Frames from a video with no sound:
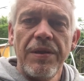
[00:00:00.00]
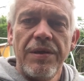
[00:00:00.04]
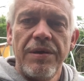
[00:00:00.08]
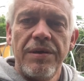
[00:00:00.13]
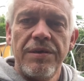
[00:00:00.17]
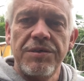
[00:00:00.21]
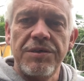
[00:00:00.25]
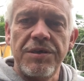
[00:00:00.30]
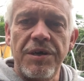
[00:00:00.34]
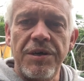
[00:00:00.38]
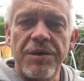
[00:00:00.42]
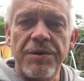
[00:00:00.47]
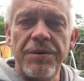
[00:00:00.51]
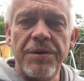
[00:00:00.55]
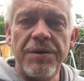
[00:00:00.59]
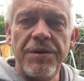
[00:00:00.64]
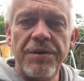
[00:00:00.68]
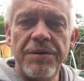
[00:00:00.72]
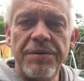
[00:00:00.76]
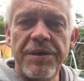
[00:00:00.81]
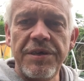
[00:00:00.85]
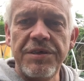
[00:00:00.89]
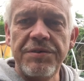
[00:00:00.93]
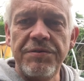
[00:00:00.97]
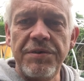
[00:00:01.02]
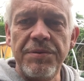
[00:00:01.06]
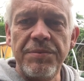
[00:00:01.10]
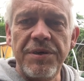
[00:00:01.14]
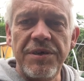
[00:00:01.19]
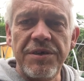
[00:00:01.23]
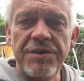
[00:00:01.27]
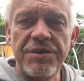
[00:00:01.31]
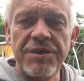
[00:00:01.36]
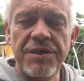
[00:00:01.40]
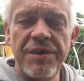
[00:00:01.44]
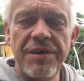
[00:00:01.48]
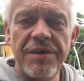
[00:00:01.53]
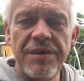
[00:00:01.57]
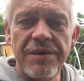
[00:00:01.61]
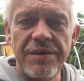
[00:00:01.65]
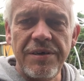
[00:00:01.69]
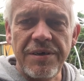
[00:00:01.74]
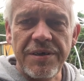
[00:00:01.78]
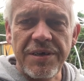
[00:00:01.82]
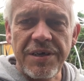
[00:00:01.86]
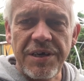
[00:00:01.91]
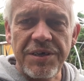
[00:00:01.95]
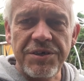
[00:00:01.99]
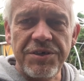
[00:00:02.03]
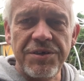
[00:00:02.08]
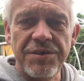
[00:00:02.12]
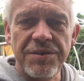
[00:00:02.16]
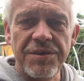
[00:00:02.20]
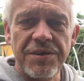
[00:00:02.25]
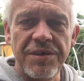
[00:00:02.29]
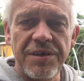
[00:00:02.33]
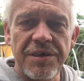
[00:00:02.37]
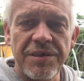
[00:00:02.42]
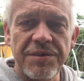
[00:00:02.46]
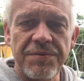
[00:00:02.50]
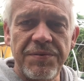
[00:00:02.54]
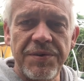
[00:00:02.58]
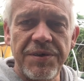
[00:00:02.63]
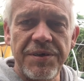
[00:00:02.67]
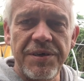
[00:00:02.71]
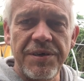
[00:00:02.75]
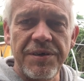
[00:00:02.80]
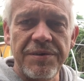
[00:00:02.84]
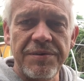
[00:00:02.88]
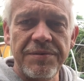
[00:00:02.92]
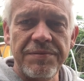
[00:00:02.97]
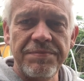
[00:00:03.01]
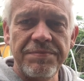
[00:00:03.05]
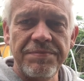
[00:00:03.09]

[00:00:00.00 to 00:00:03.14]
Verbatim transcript: so thanks very much and i'll catch you on the next video